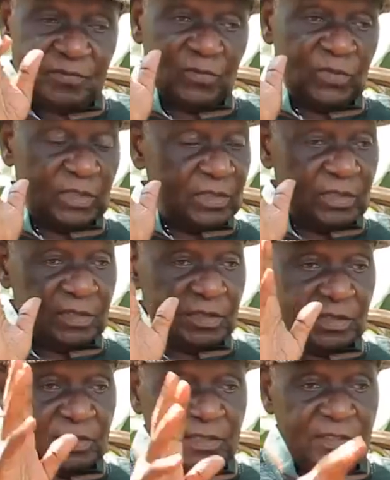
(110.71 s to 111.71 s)

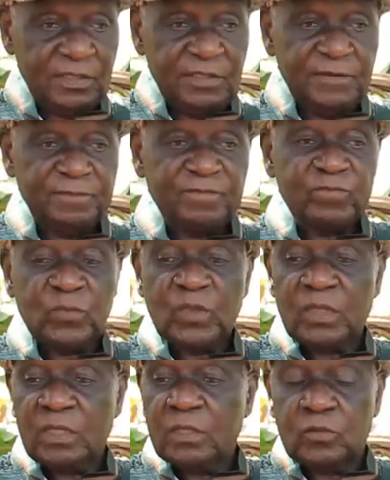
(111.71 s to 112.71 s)
and
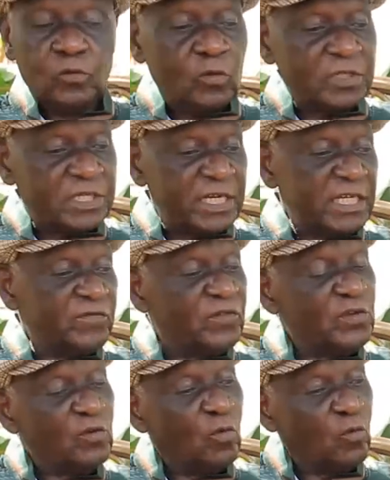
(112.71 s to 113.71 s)
don't tell
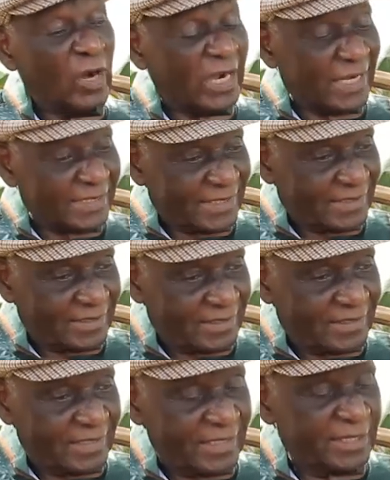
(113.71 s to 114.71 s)
even your workers,
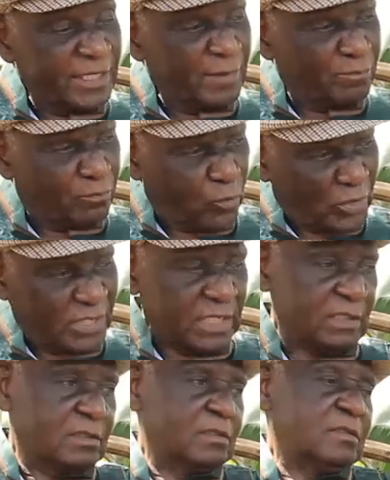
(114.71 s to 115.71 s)

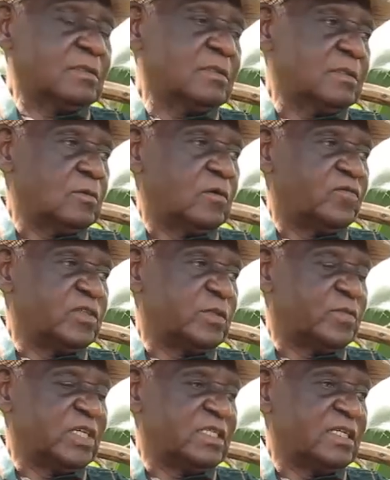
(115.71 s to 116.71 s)
anybody, of
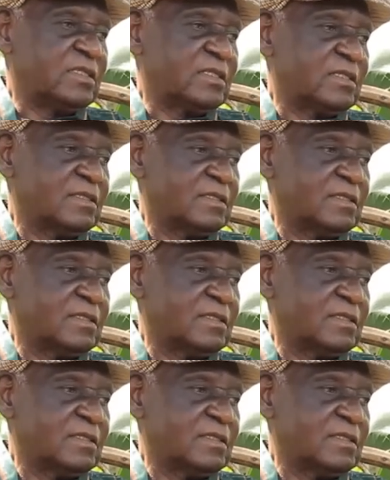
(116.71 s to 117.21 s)
his presence.